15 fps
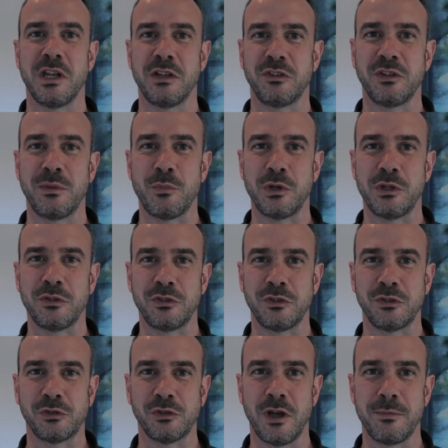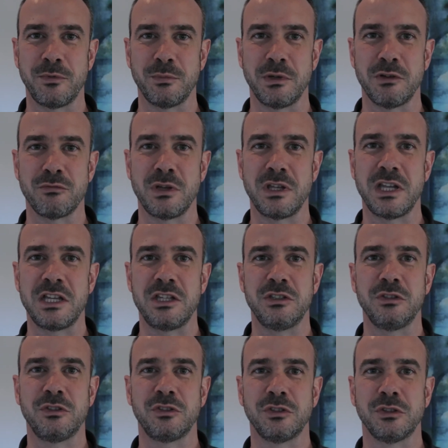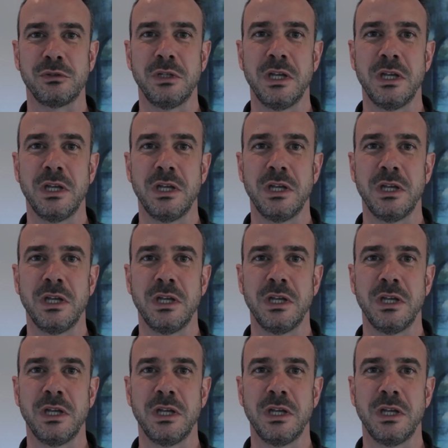as someone has described to me, of when they used to